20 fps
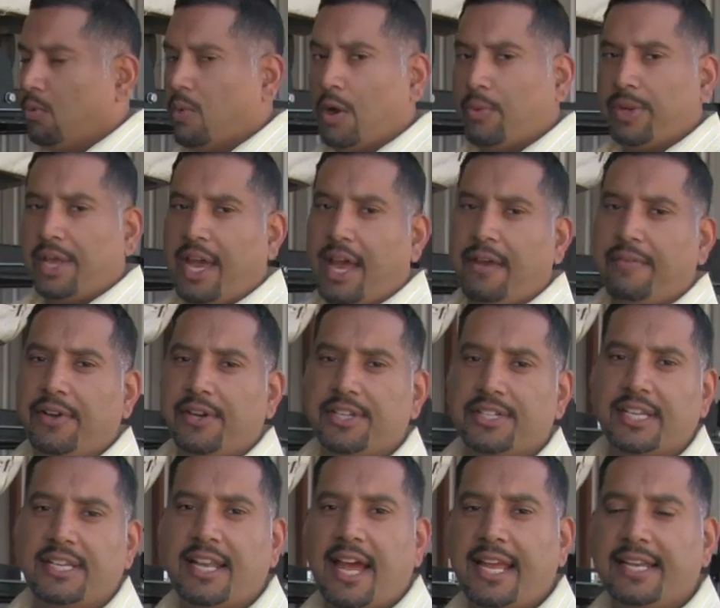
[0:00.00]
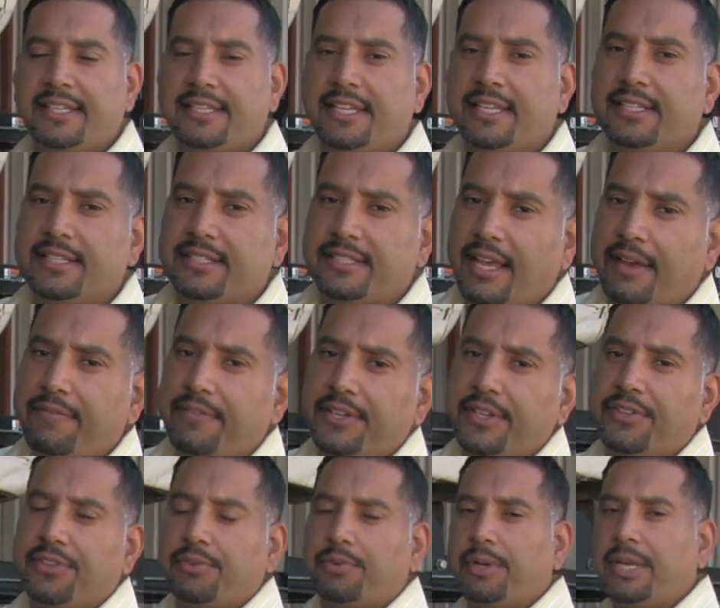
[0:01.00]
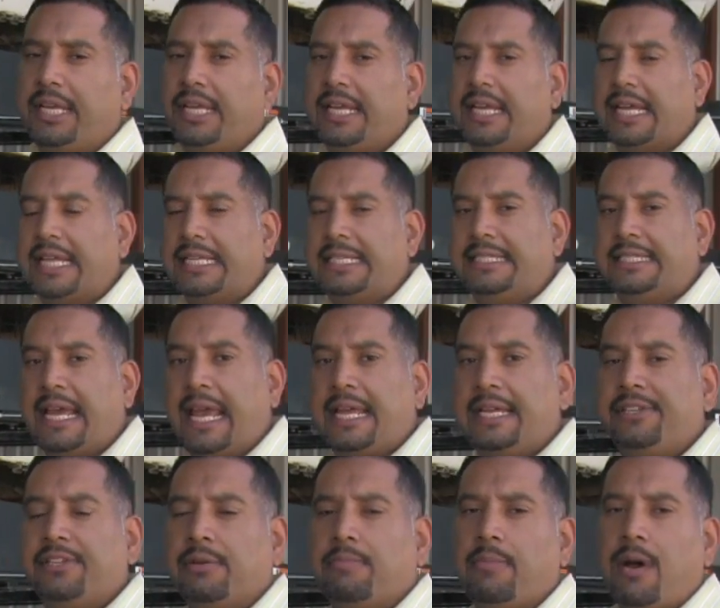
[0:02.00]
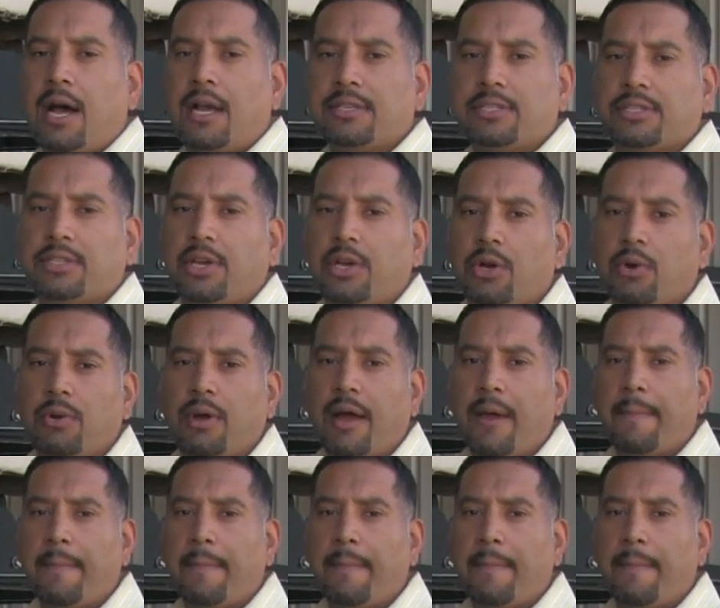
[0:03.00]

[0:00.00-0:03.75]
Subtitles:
What we have here is a 1973 De Tomaso